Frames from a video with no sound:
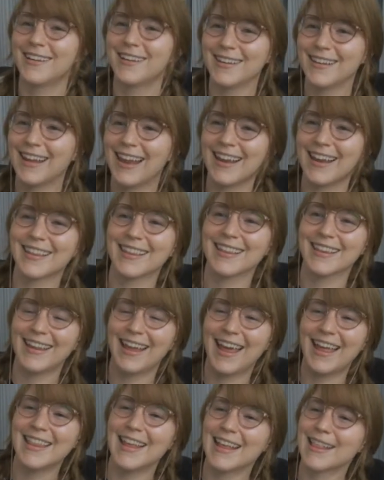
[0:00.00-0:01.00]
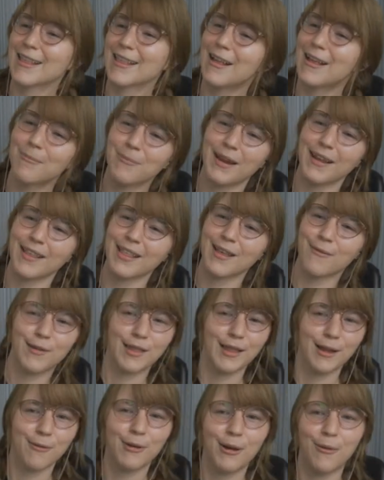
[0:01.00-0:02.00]
Like, and that's not because
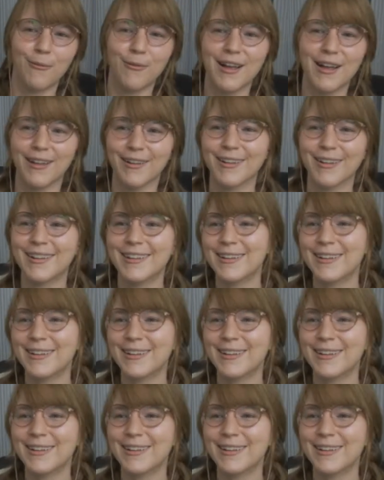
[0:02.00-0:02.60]
everything went well.